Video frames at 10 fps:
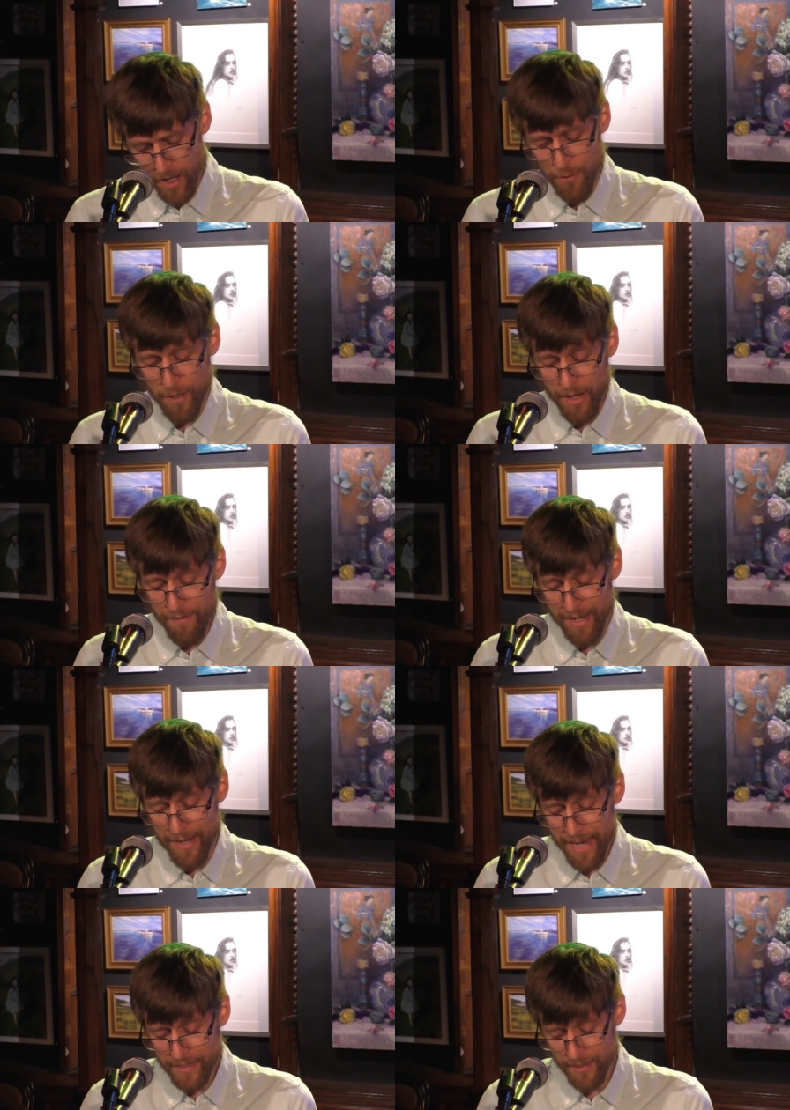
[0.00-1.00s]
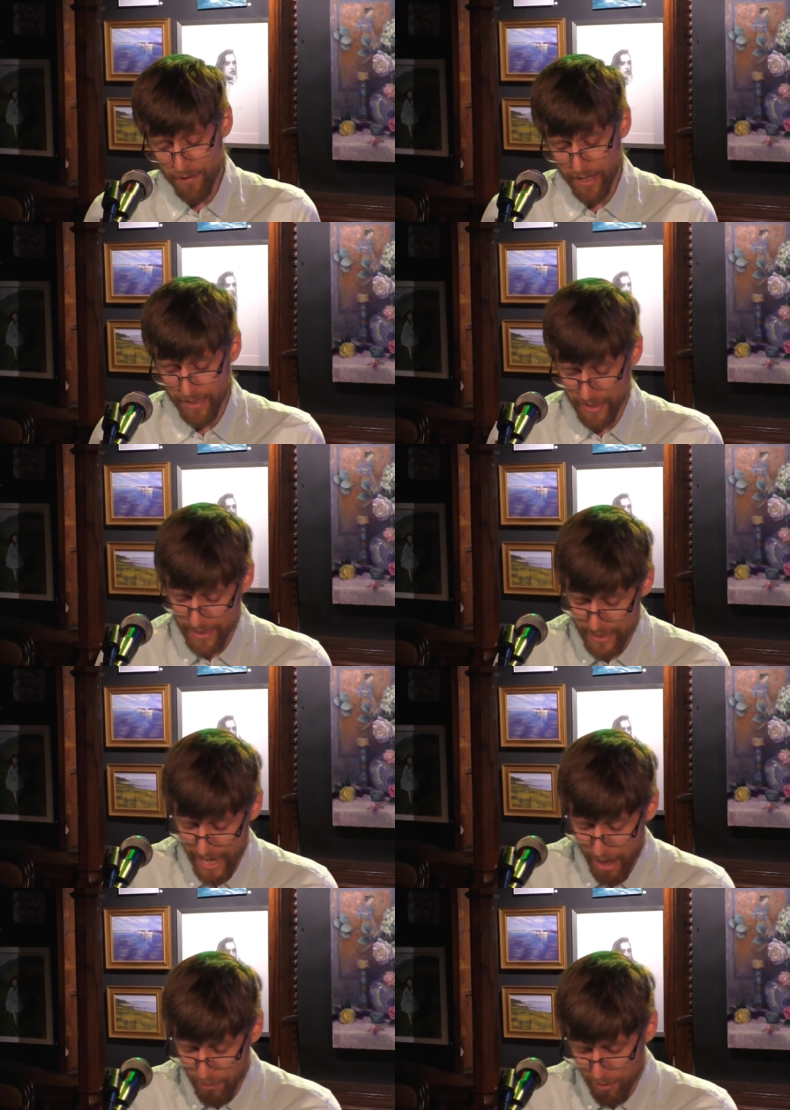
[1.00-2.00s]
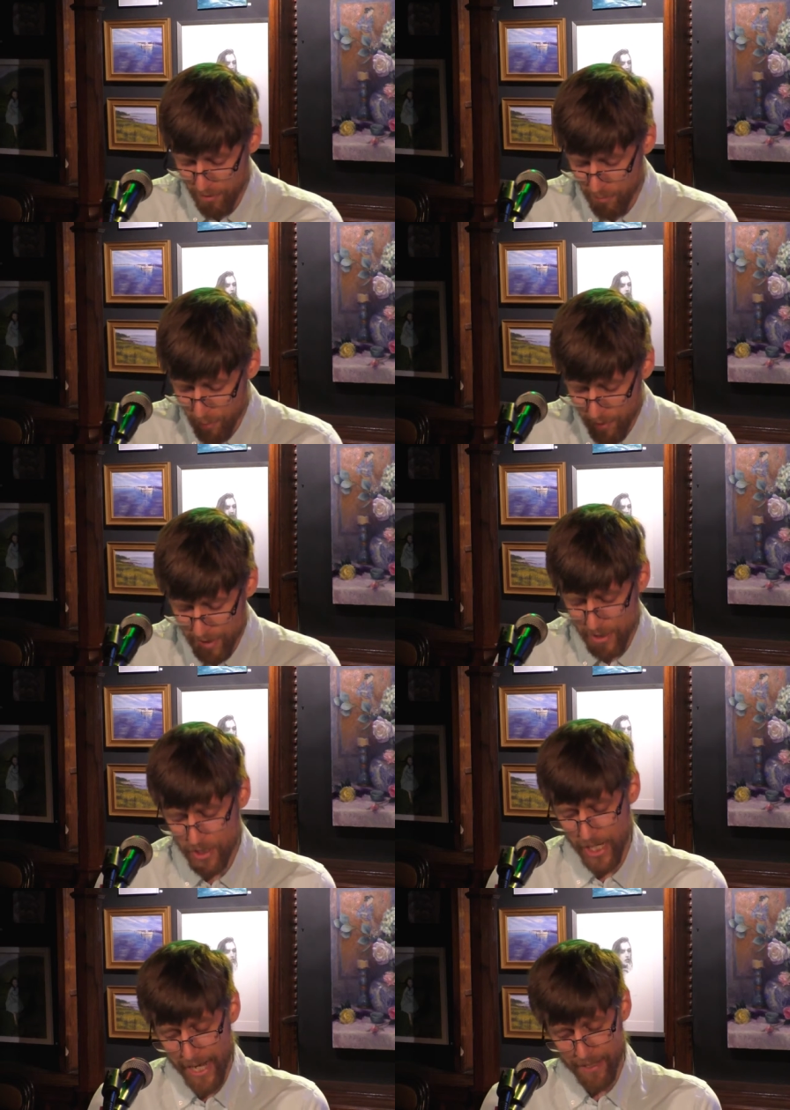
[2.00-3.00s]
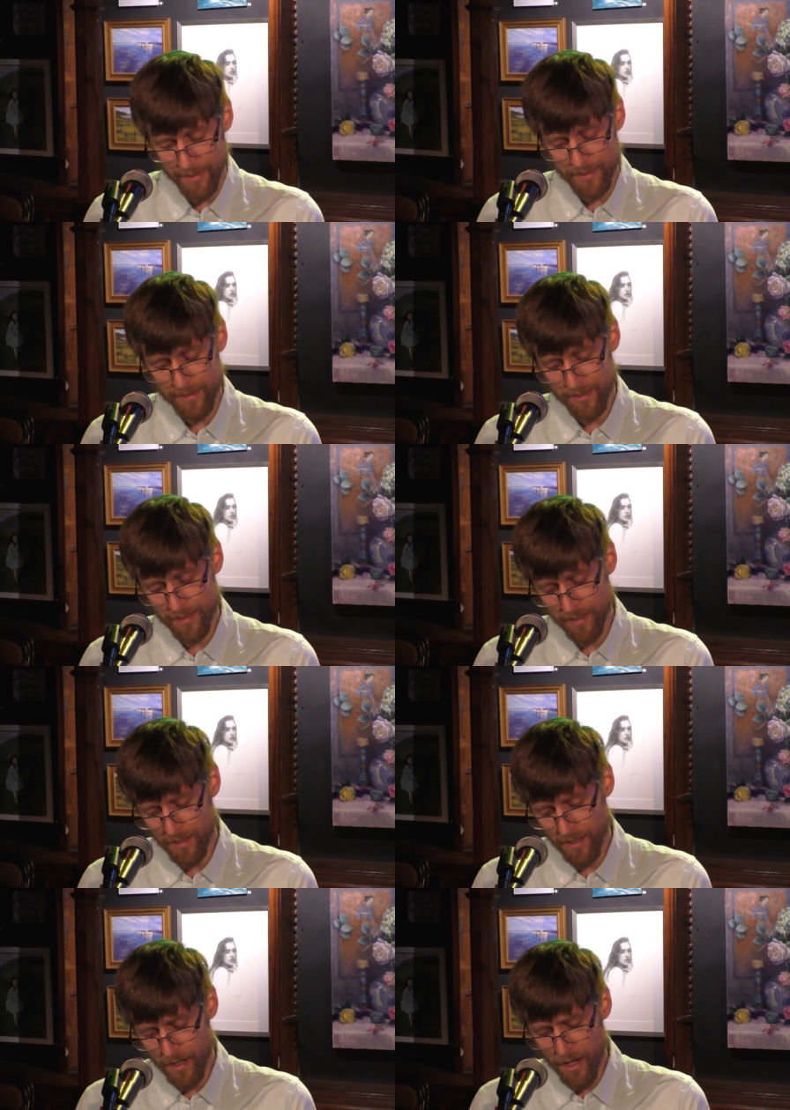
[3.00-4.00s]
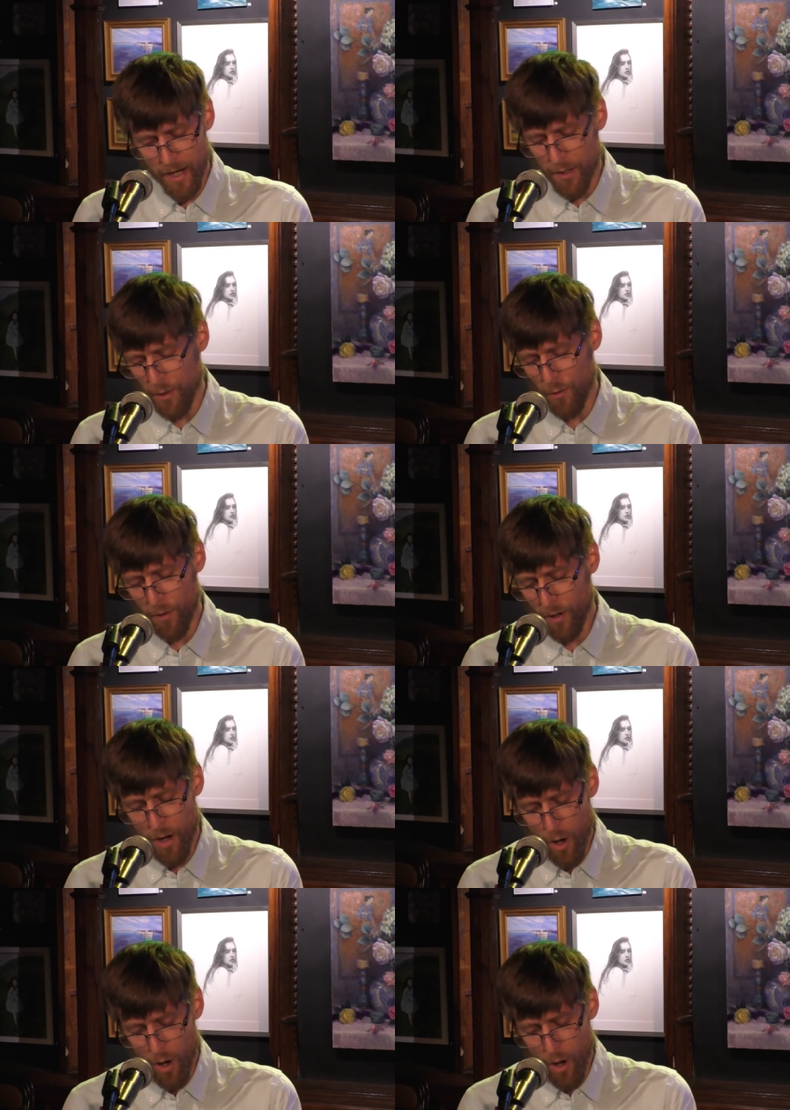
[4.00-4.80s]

You give a nestle like the sound of Buddhist chants. Your